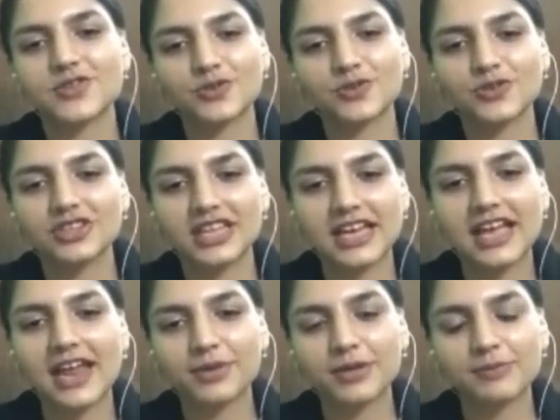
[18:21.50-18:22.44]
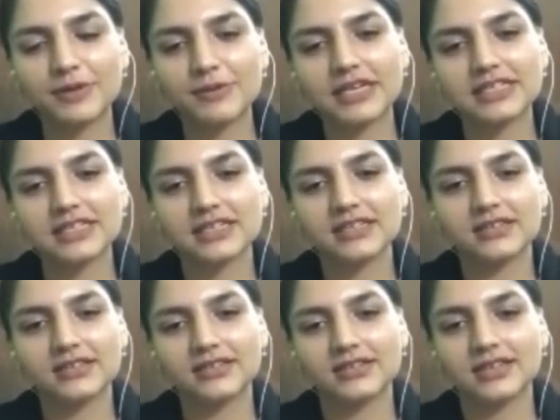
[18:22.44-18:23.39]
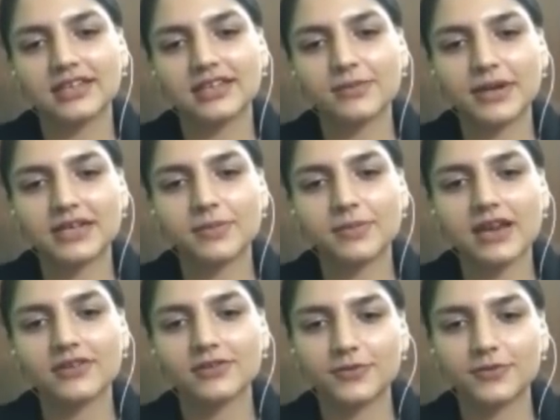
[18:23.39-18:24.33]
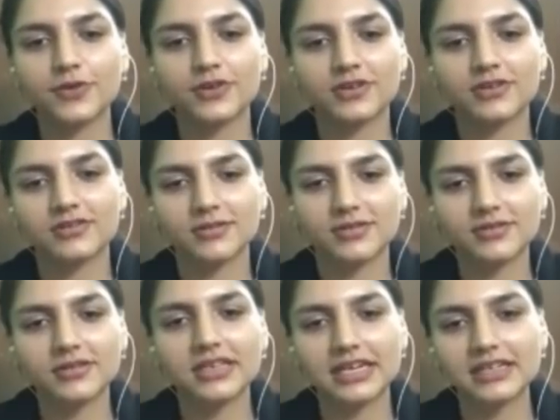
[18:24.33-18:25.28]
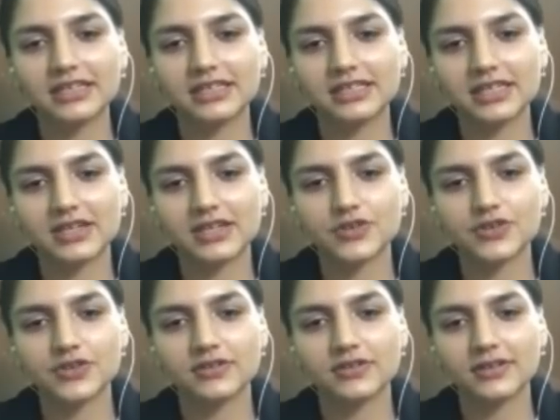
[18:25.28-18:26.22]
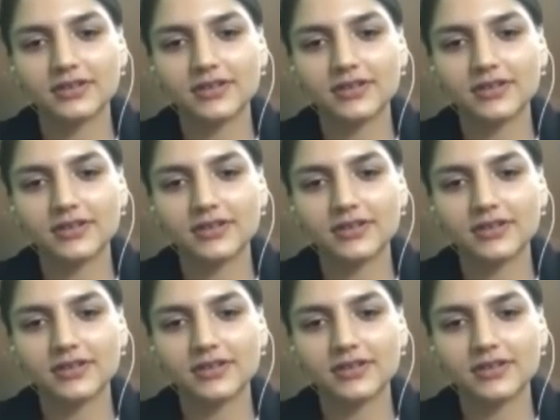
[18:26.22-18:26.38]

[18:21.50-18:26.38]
So they can be implemented in a better manner for greater integration.